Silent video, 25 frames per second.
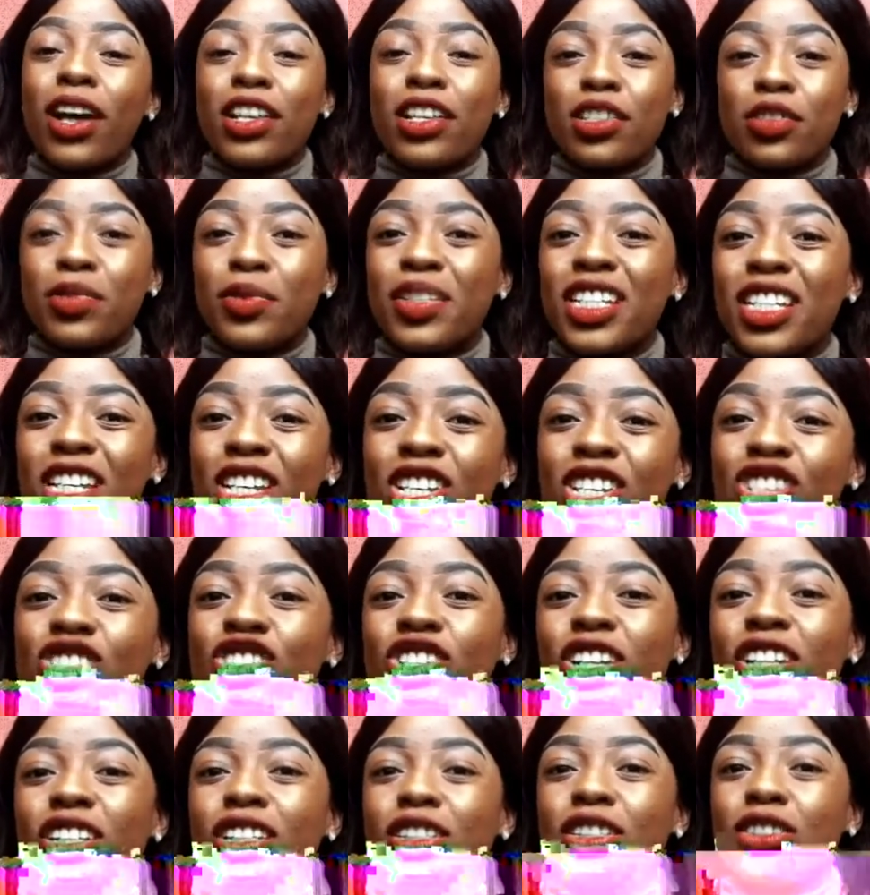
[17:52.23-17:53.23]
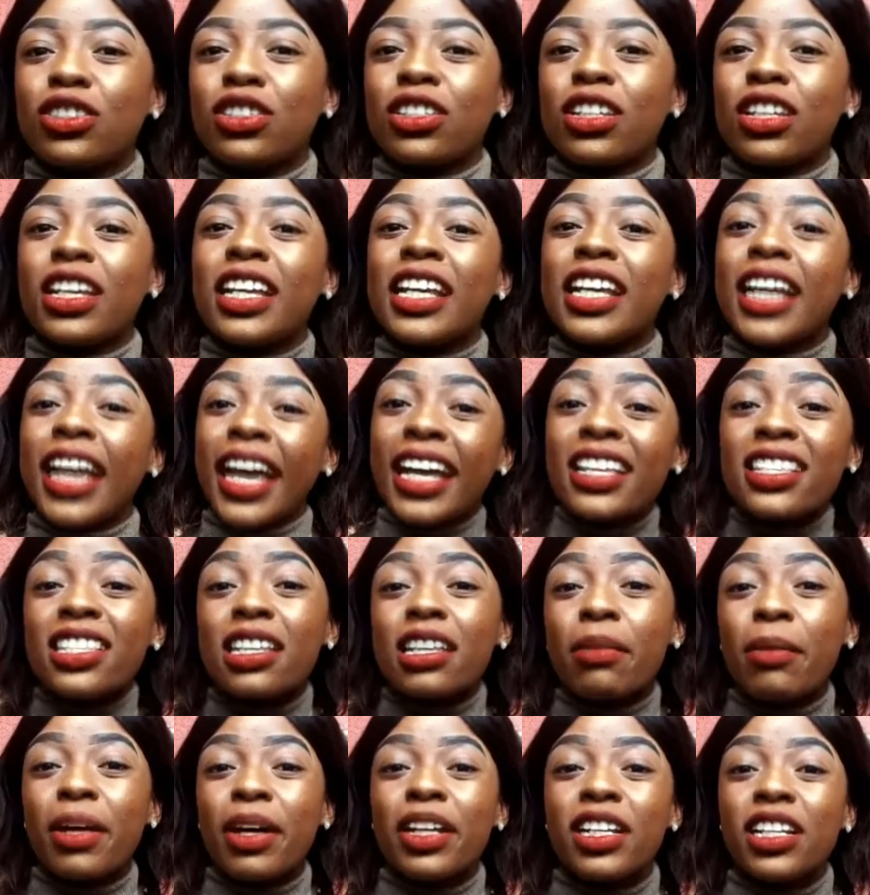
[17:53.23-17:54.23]
the one who has been injured, in
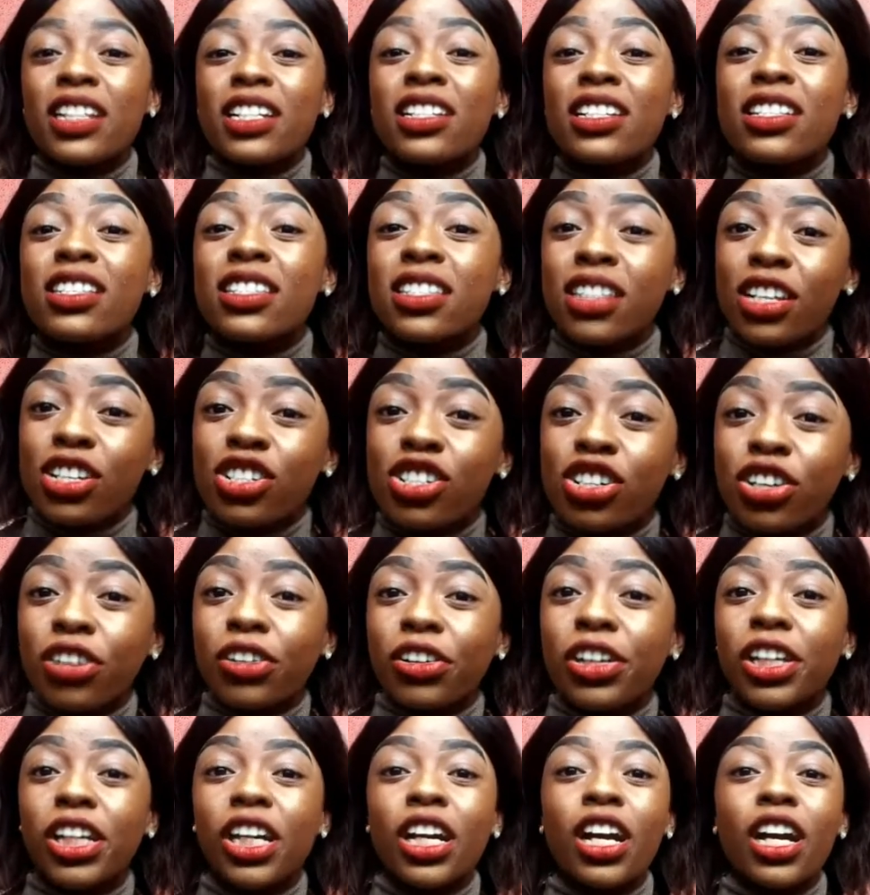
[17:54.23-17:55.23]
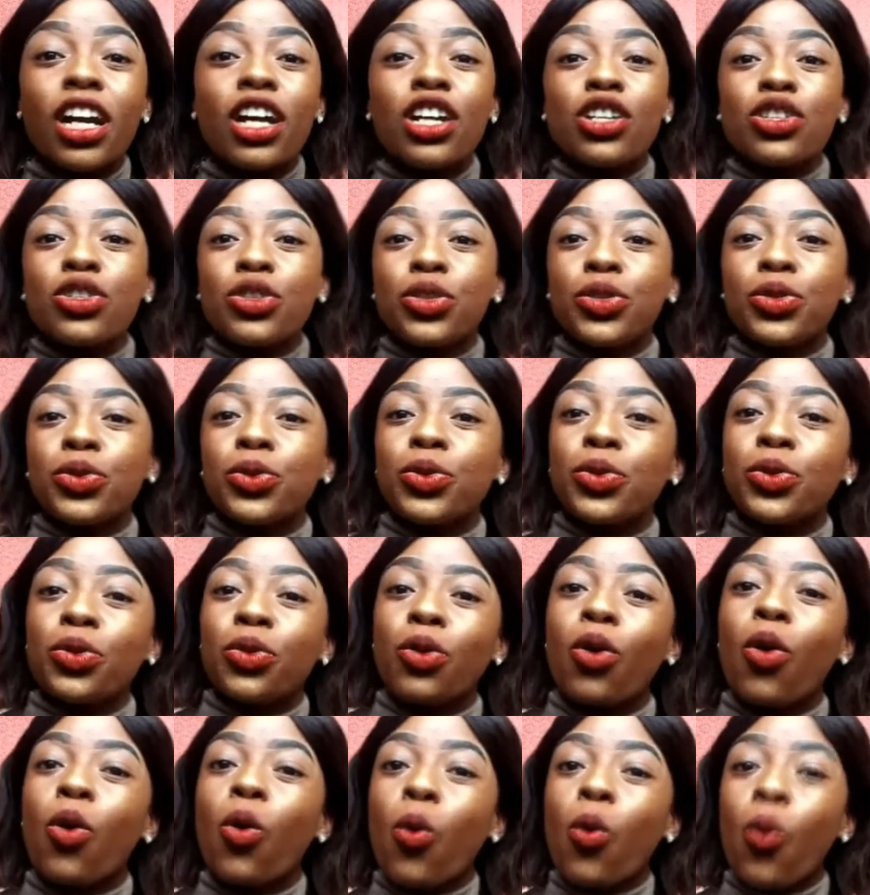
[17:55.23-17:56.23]
case they might need surgery
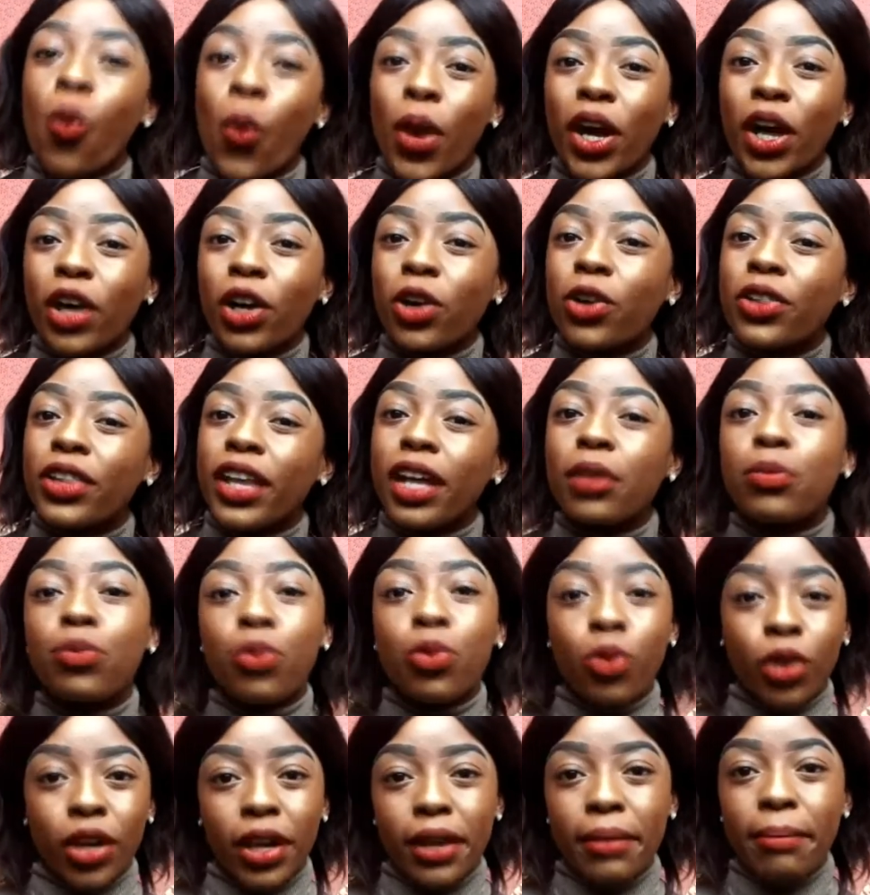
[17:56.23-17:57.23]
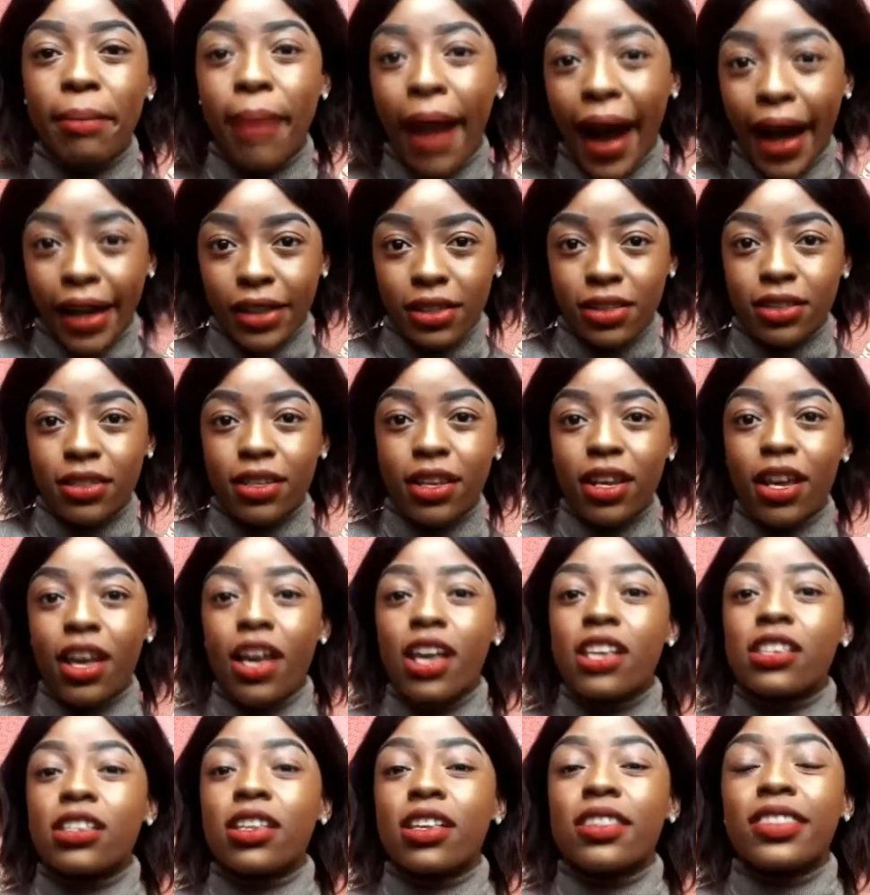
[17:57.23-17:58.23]
to work on that broken part.
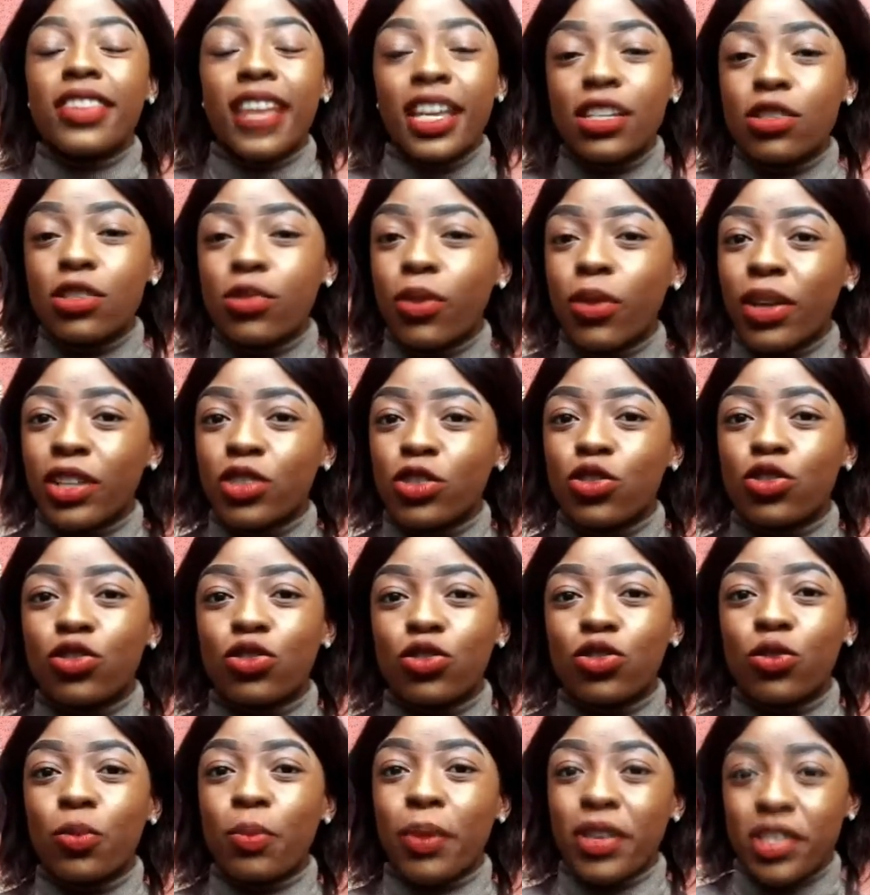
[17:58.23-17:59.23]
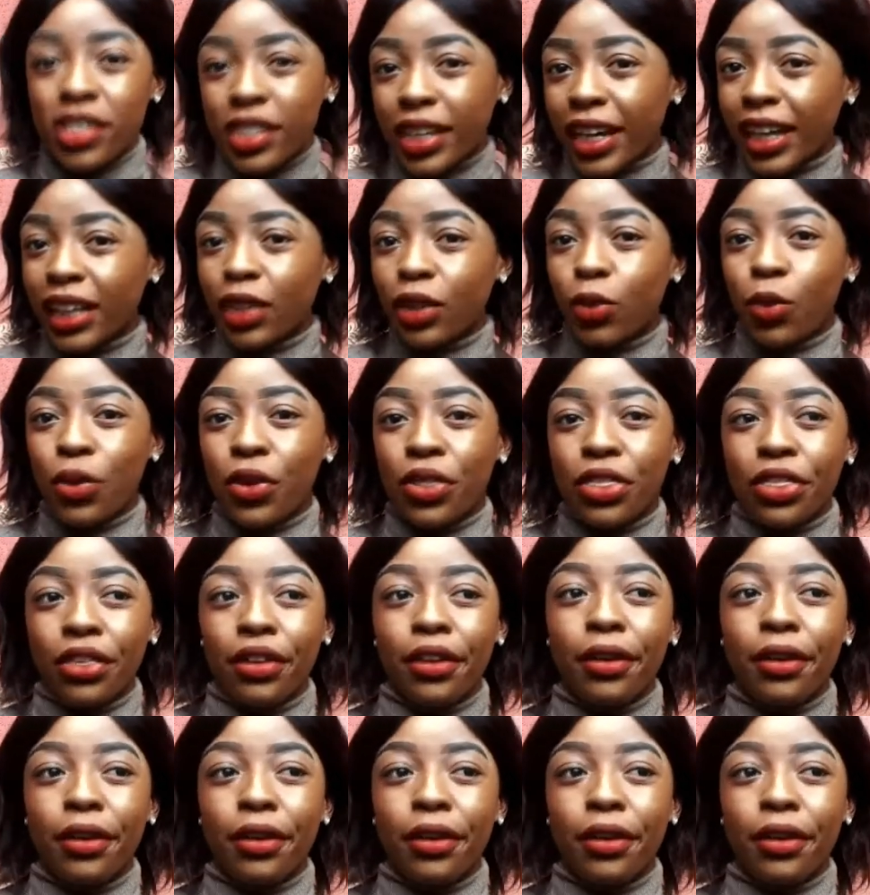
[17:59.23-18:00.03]
So that's what you do basically with the